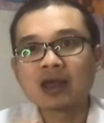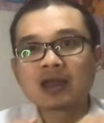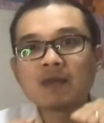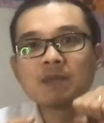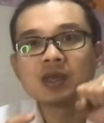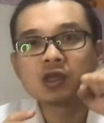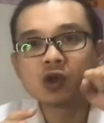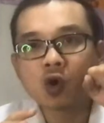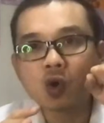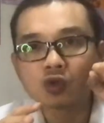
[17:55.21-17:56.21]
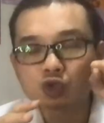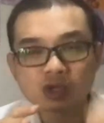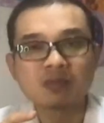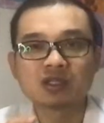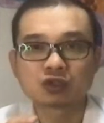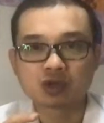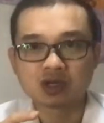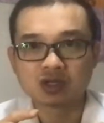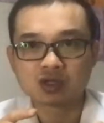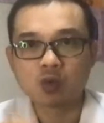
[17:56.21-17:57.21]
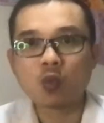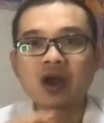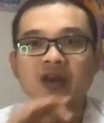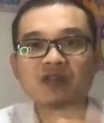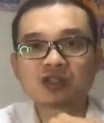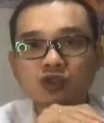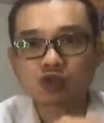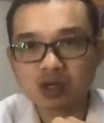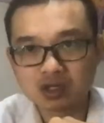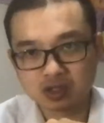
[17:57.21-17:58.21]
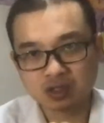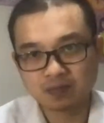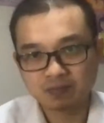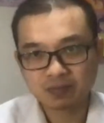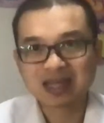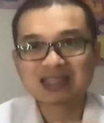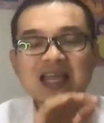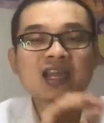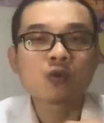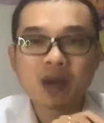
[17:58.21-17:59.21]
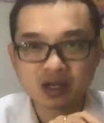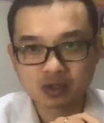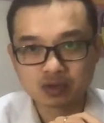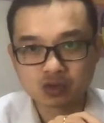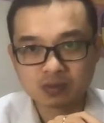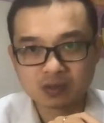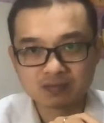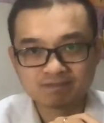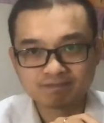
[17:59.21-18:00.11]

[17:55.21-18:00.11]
can be your treatment strategy, one of the strategy. That's acupuncture treatment.